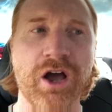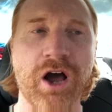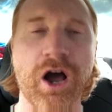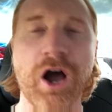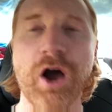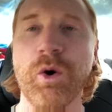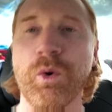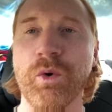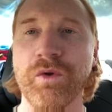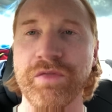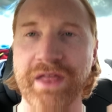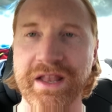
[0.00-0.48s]

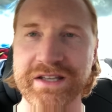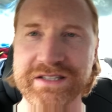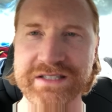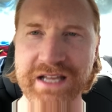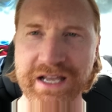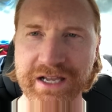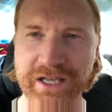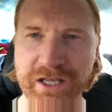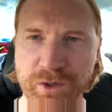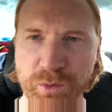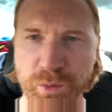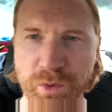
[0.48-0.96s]
oh, well, that's
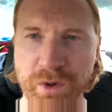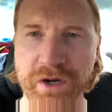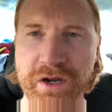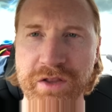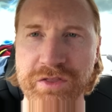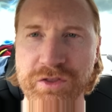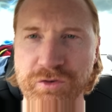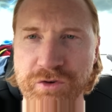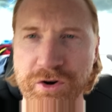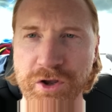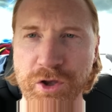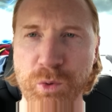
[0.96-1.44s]
not gonna work
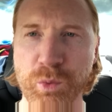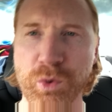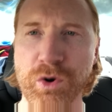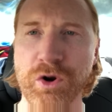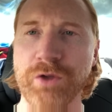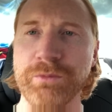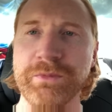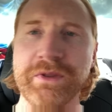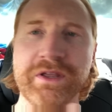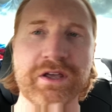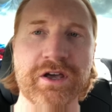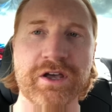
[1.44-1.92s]
in the real
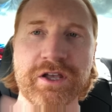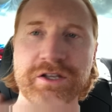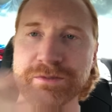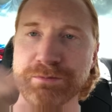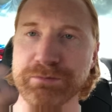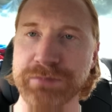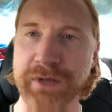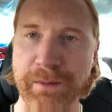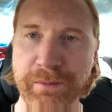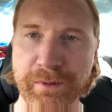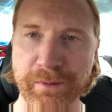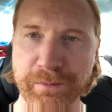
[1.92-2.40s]
world
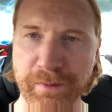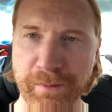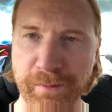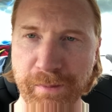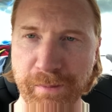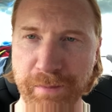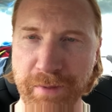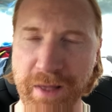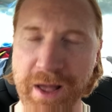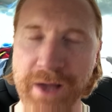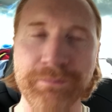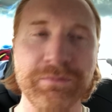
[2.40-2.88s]
because blah, blah, blah,
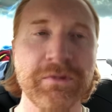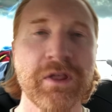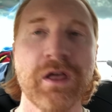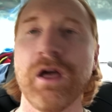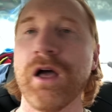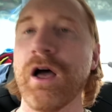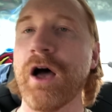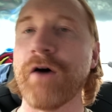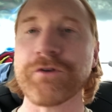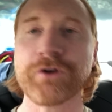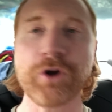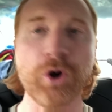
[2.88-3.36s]
blah, blah.
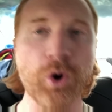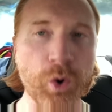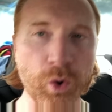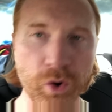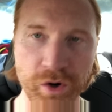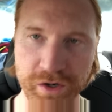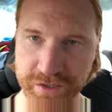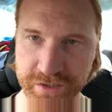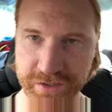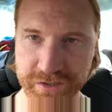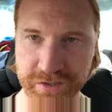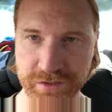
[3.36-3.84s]
Of
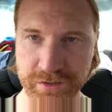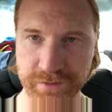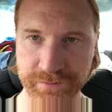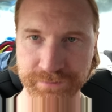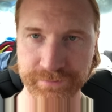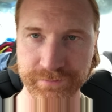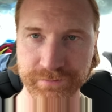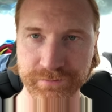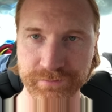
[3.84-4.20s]
course,